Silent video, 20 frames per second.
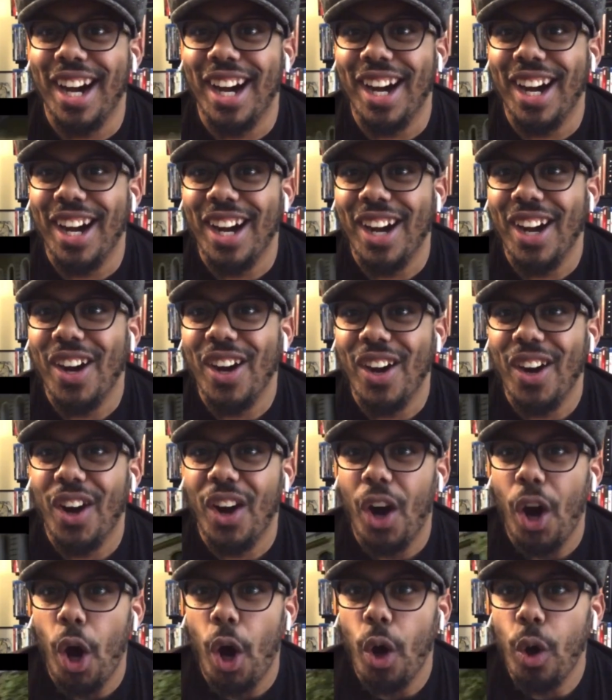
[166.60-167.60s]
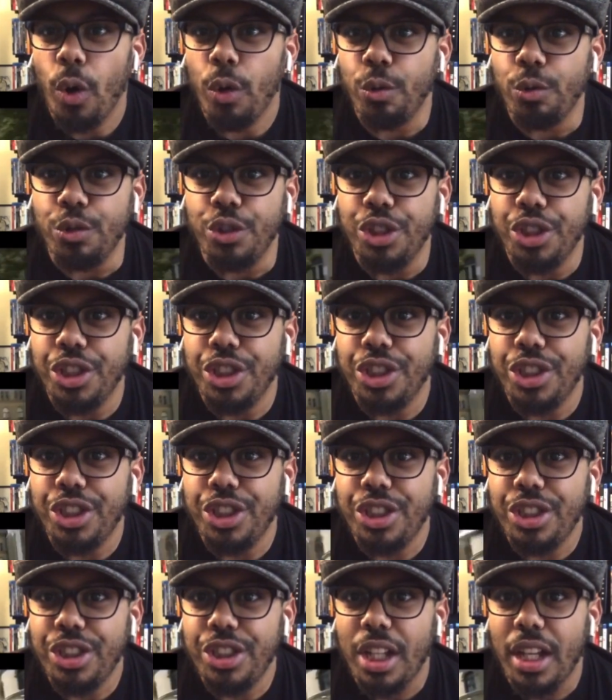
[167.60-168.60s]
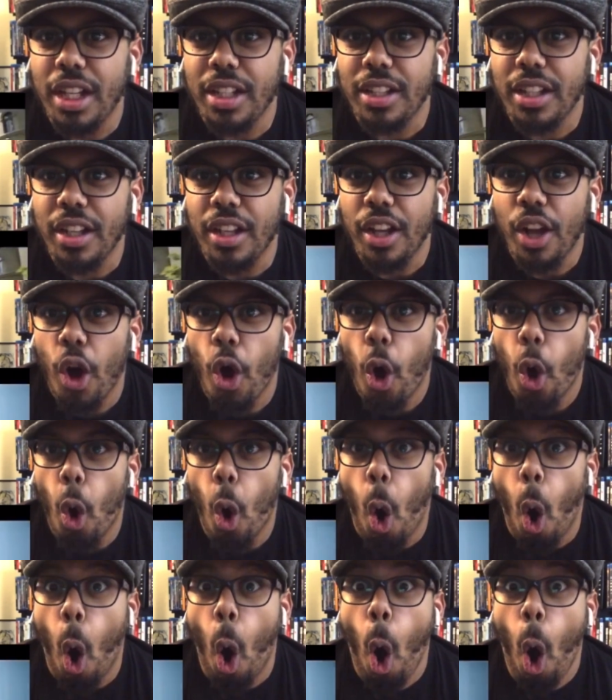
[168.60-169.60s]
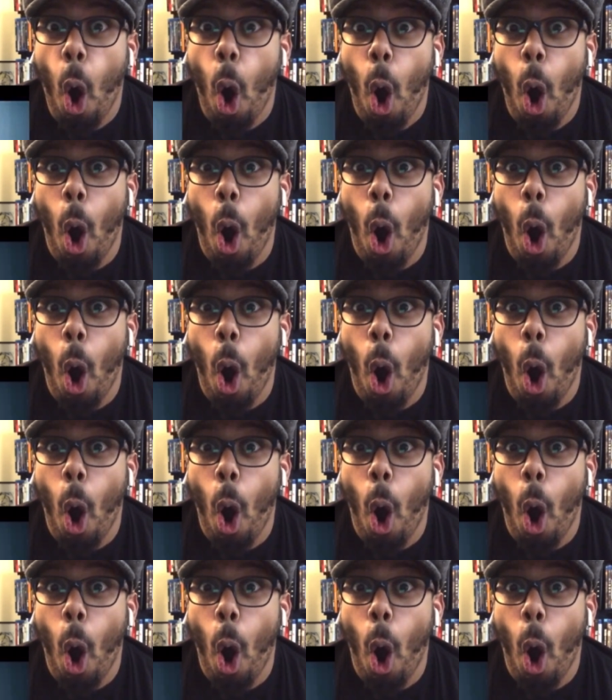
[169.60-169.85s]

One thing's for sure. It's gonna be a hell of